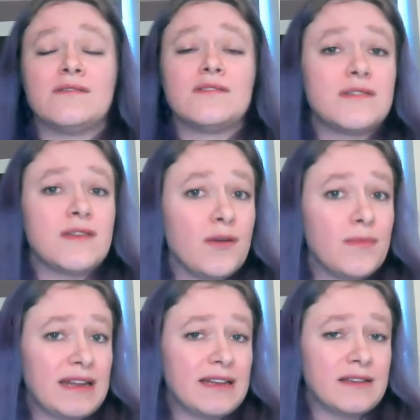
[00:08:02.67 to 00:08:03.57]
so
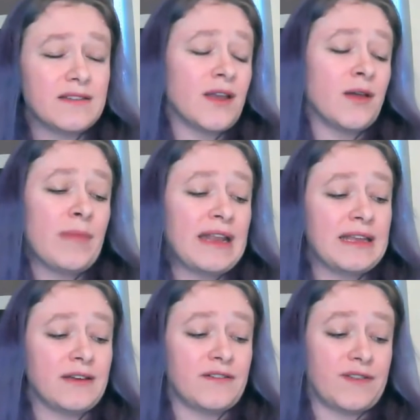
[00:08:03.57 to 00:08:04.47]

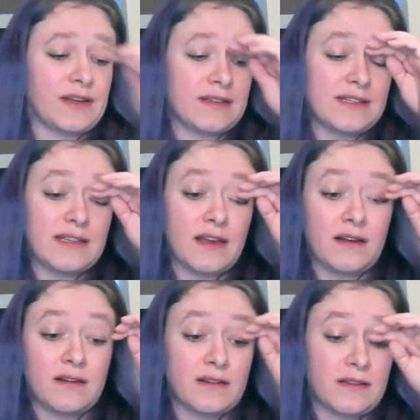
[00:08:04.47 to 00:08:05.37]
many of us
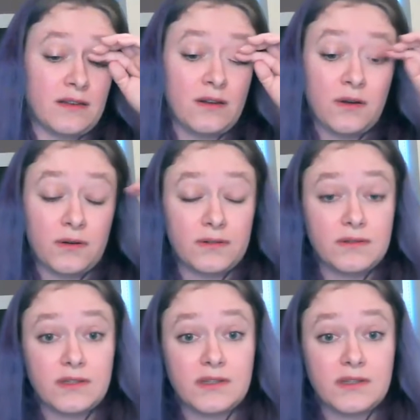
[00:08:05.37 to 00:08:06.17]
are not